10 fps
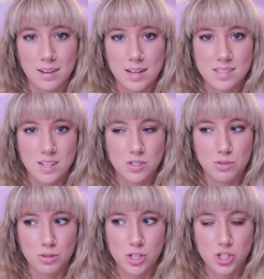I said, do
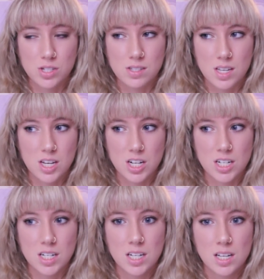Christians
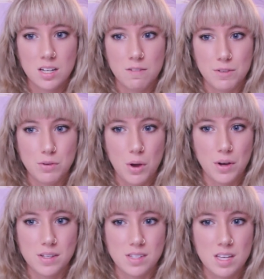here view
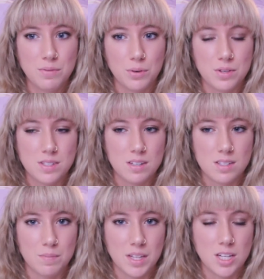yoga as evil? Is it
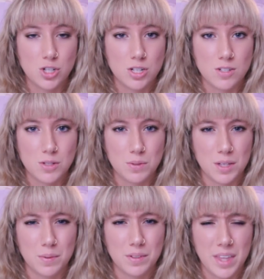something they shouldn't do? And
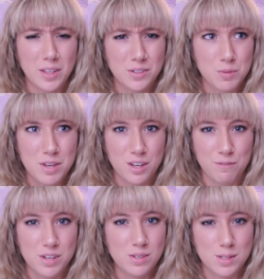they looked at me
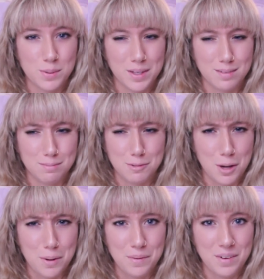confused. They were like,
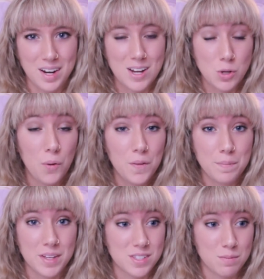no. And I told
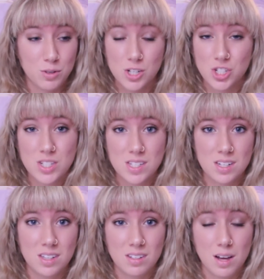them that some Christians
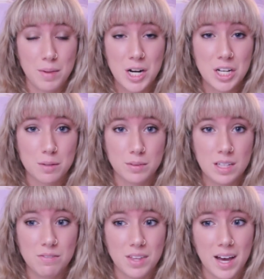in America
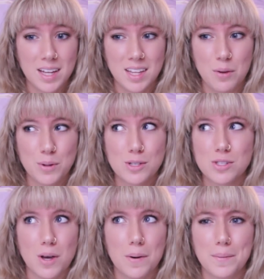believe that, and they were
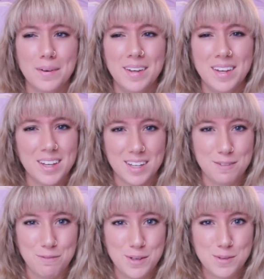so
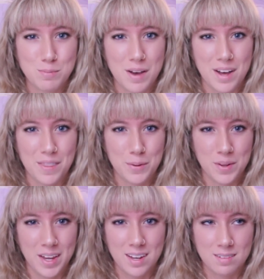confused by that. They were
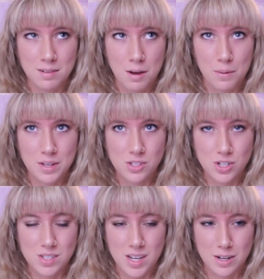like, no, it's
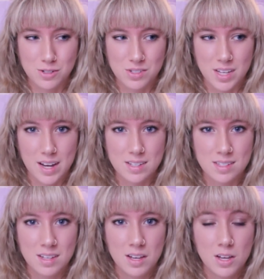just exercise.
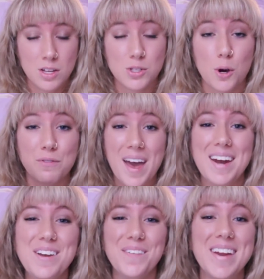So if
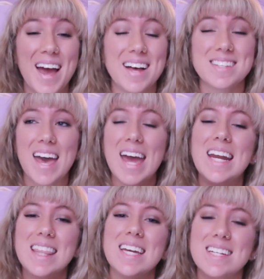anyone has
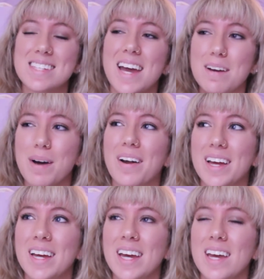anything to say about
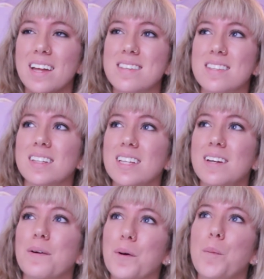it, it's the
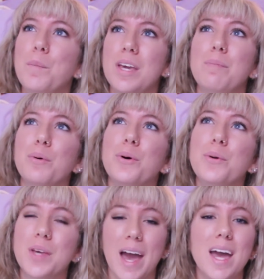literal people who
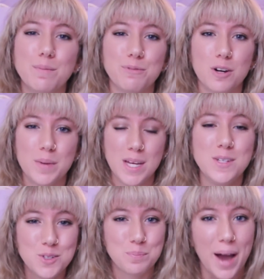came from
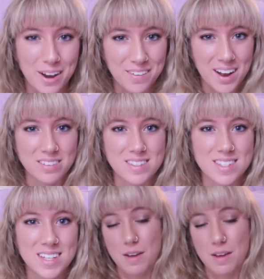Hindu backgrounds.